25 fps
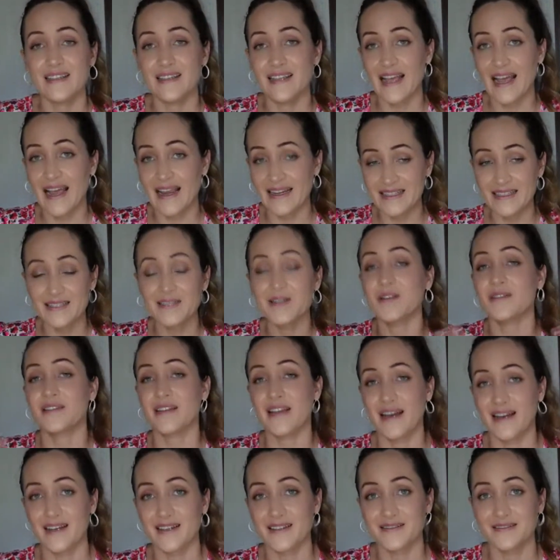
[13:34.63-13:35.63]
I did
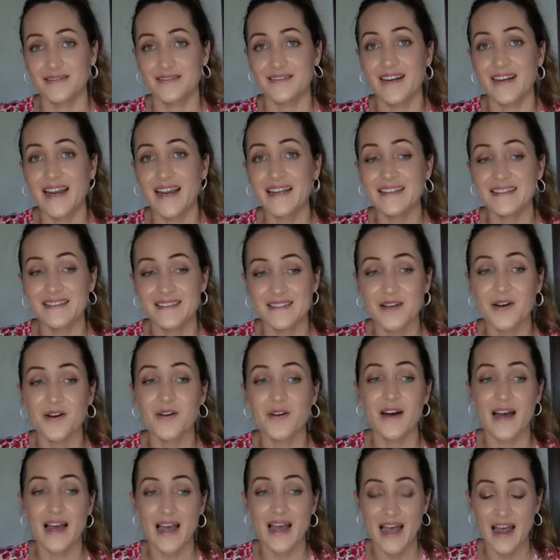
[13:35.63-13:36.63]
not die, right?
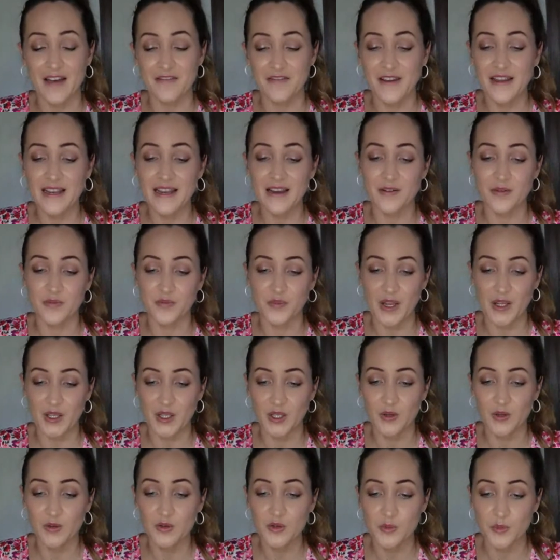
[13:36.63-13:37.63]
So I think a
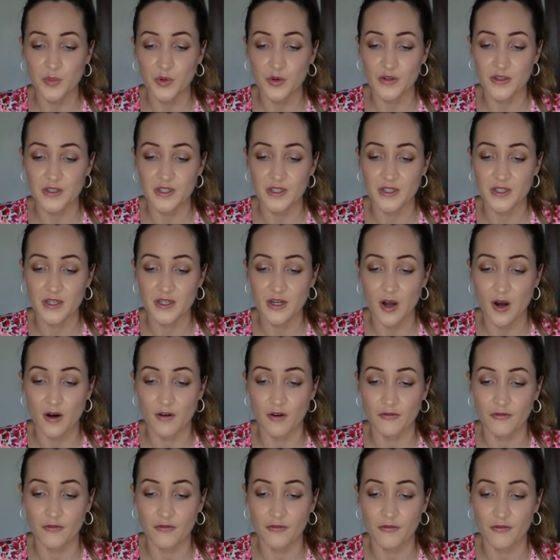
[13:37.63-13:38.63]
huge portion
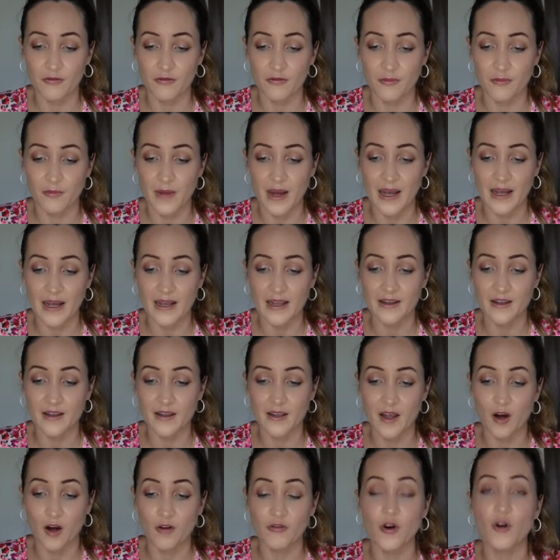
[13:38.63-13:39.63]
of
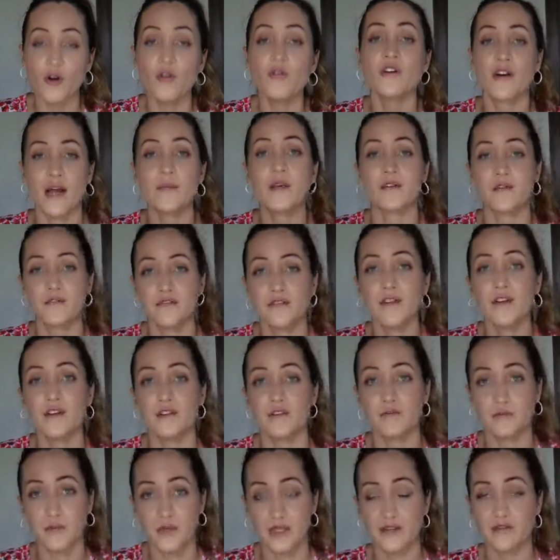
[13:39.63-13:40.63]
overcoming my fear of
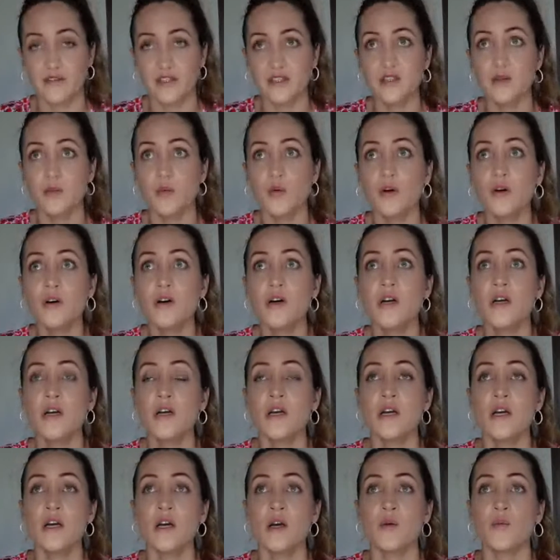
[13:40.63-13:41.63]
being visible
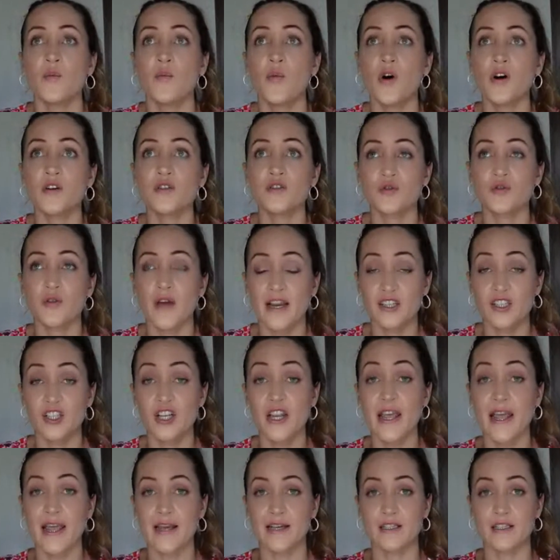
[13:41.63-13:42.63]
was to actually
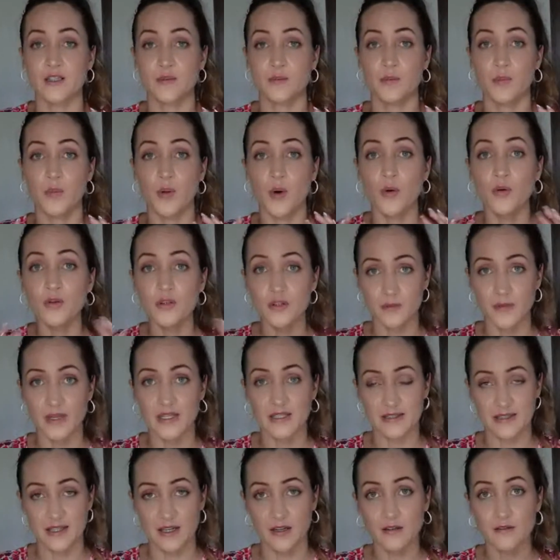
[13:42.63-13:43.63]
expose
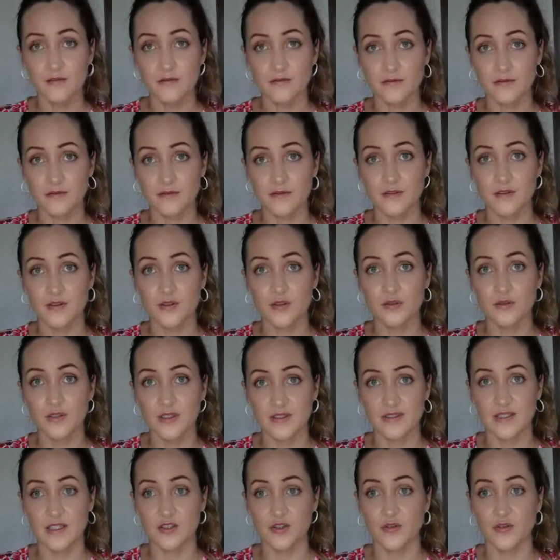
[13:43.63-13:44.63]
myself to the
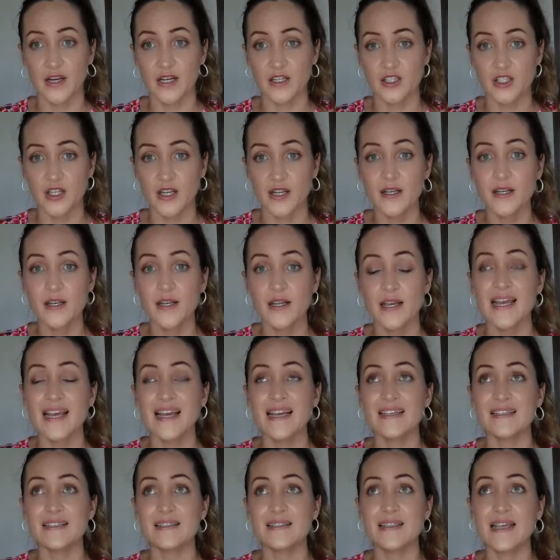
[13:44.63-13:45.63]
situation,
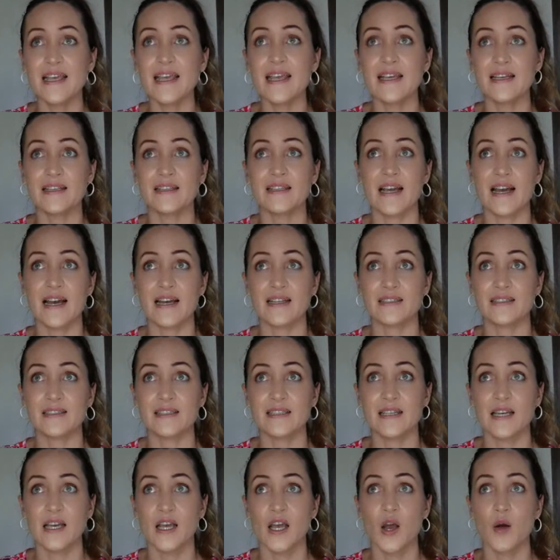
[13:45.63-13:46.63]
seeing
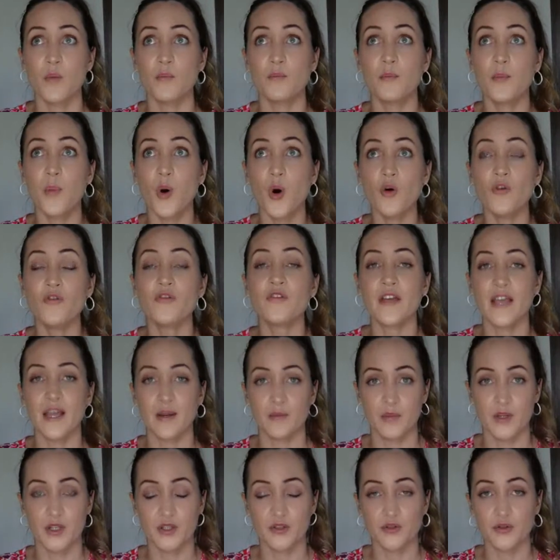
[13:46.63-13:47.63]
that both
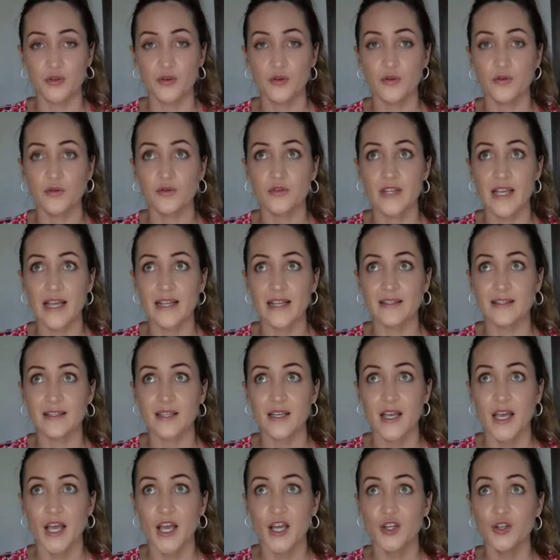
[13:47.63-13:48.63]
can be true, that
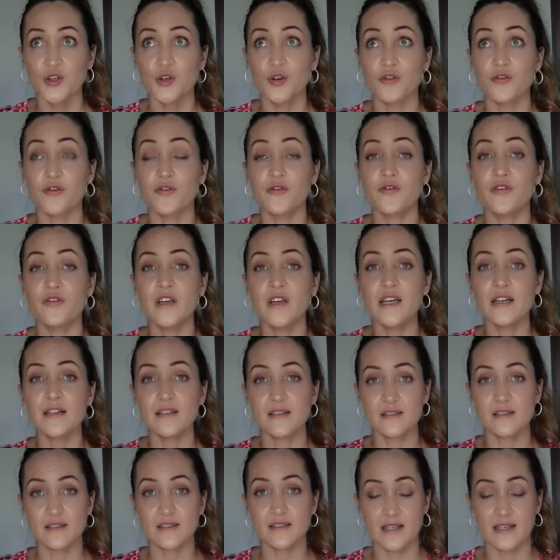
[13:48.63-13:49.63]
your
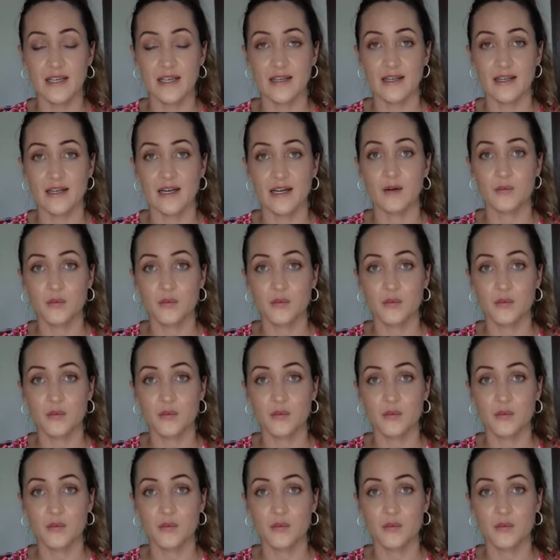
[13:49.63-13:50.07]
fears can